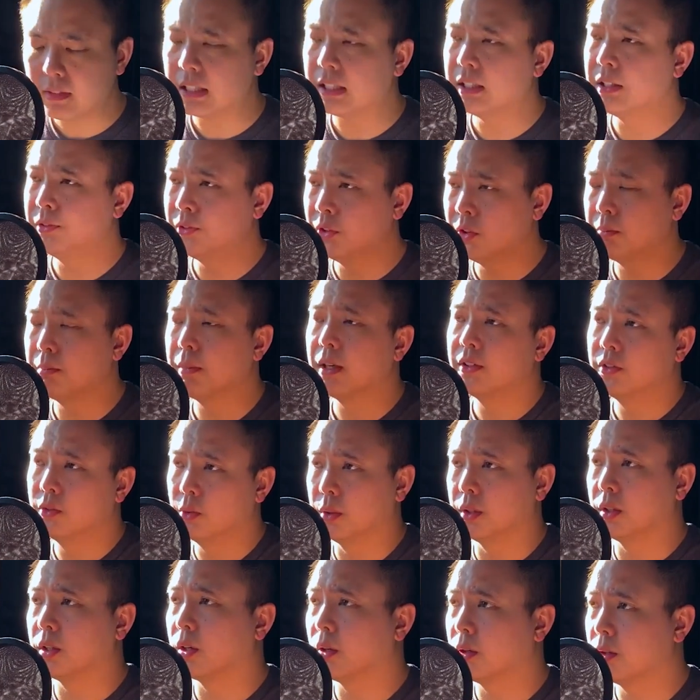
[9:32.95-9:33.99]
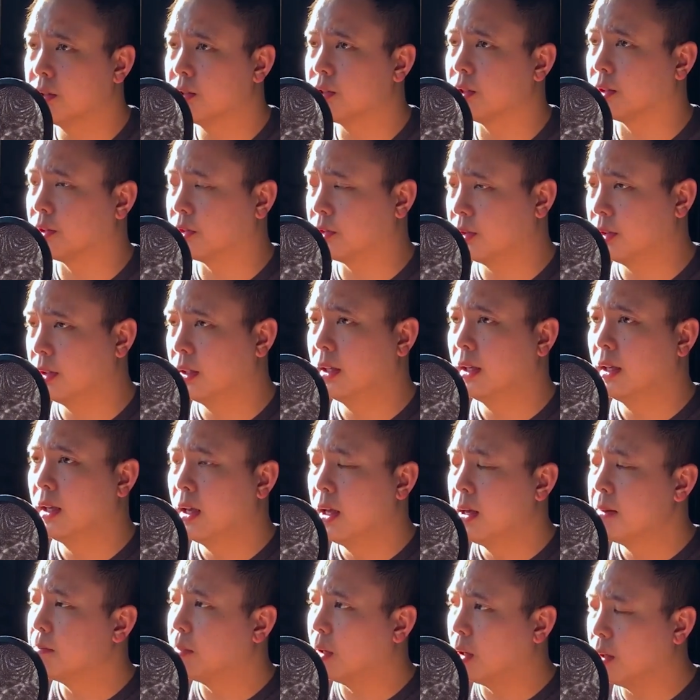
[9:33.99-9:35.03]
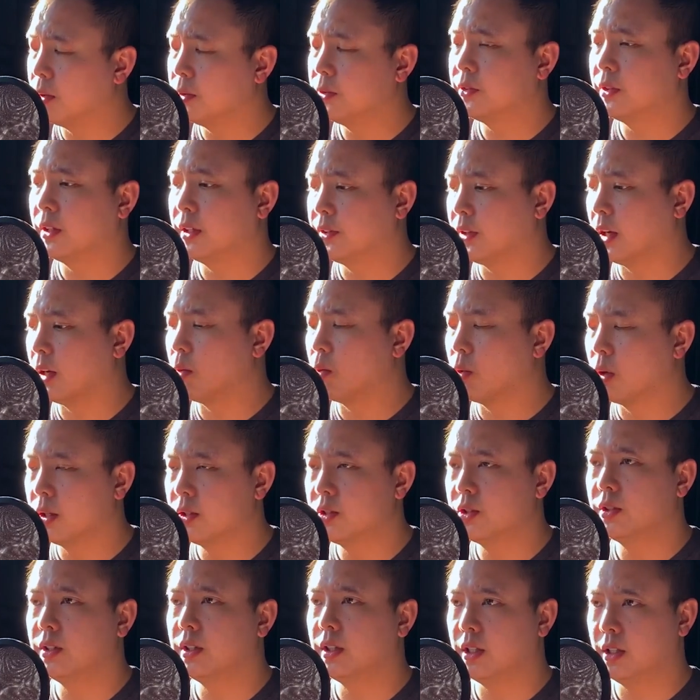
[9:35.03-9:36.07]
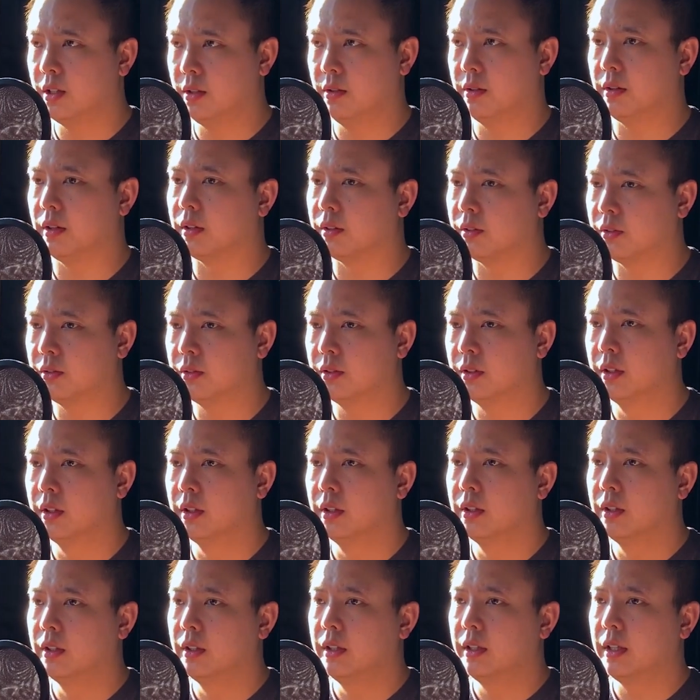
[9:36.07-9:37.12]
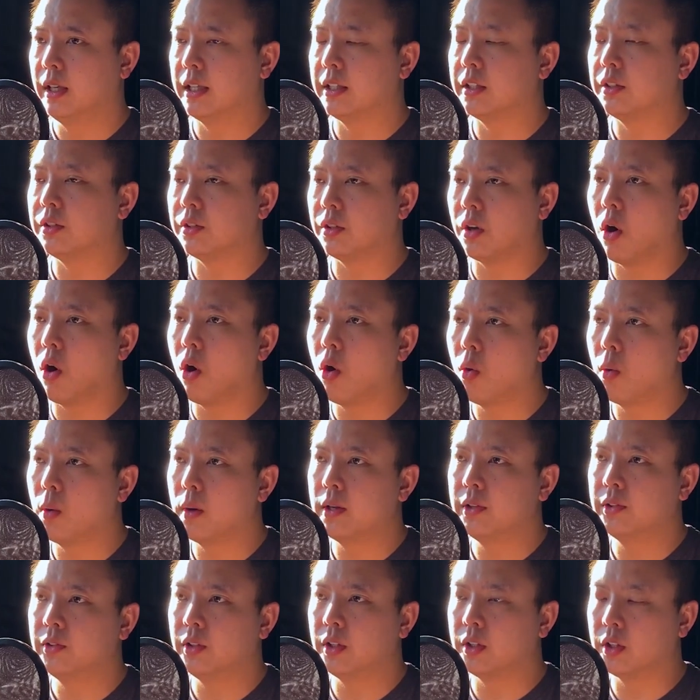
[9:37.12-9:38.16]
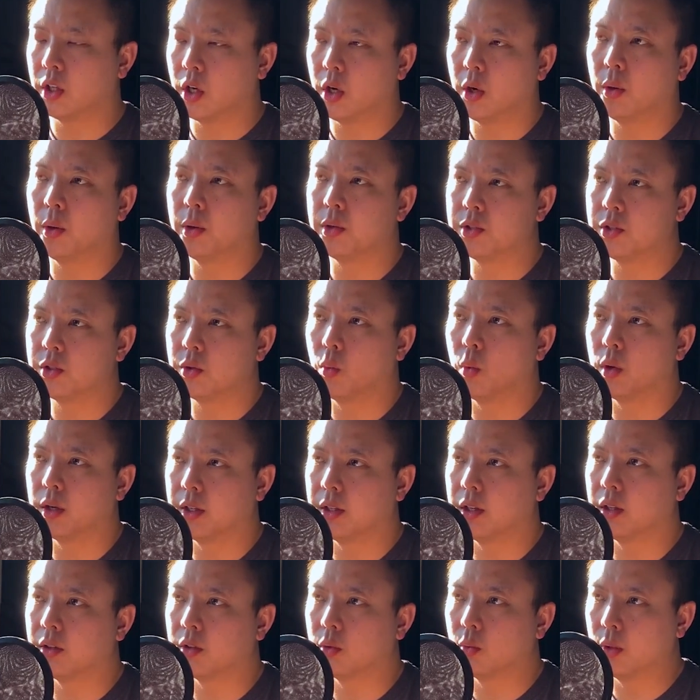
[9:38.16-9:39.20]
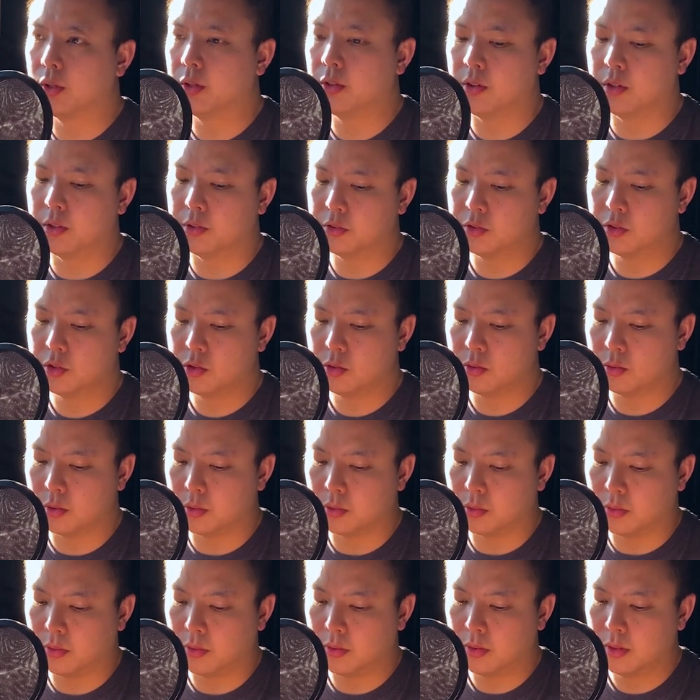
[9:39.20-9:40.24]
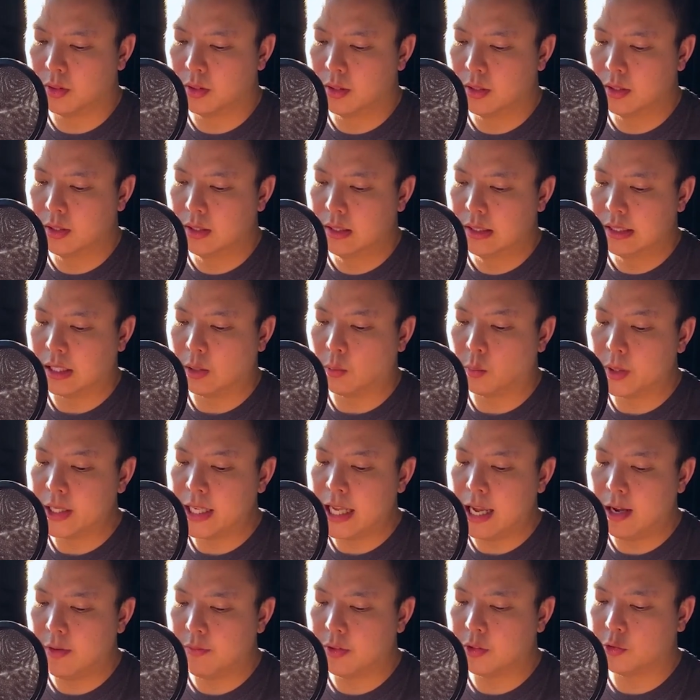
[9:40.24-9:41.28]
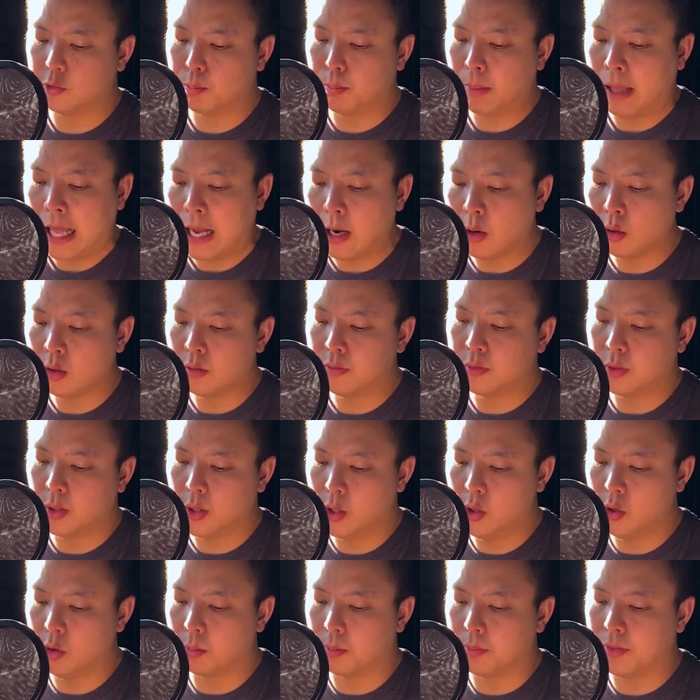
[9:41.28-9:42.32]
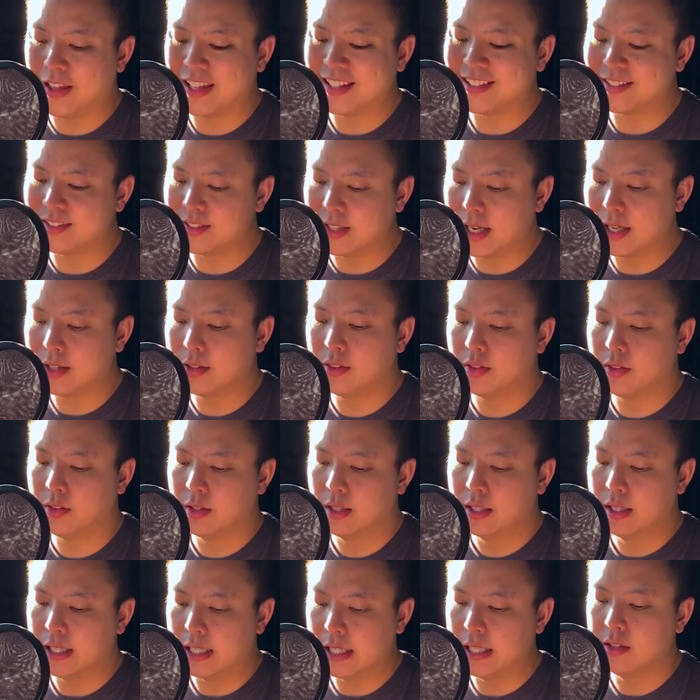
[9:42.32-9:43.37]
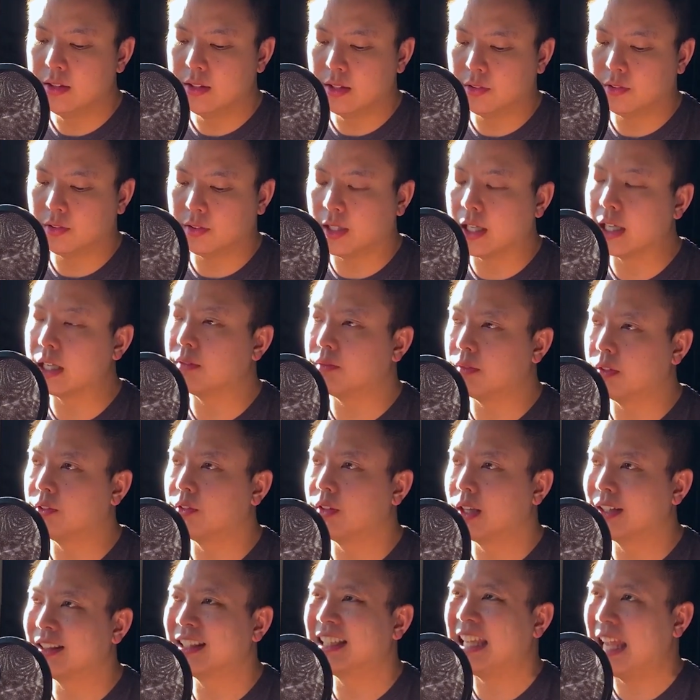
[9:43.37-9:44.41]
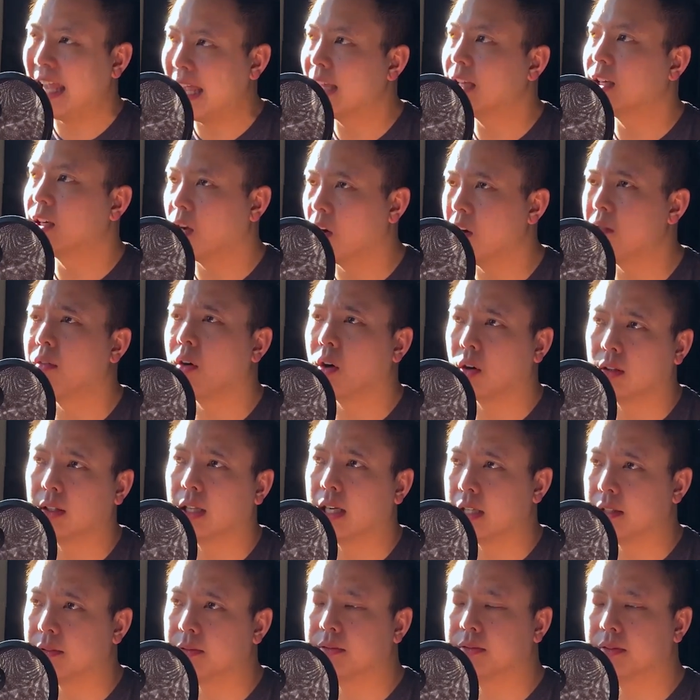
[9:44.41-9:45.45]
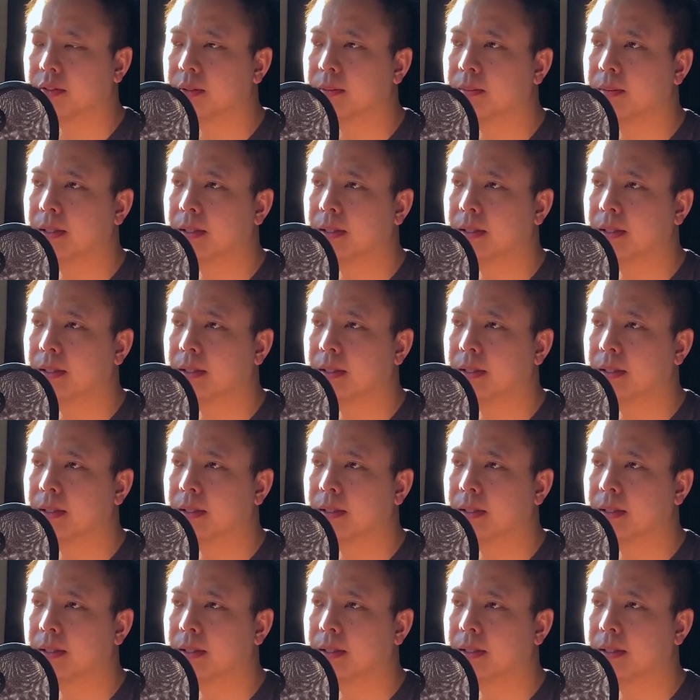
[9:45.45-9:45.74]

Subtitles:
This is meant to encourage us. Paul says, I want you to hear this and to always encourage one another with this truth, that we have this powerful hope that death in this life is not the end of our life,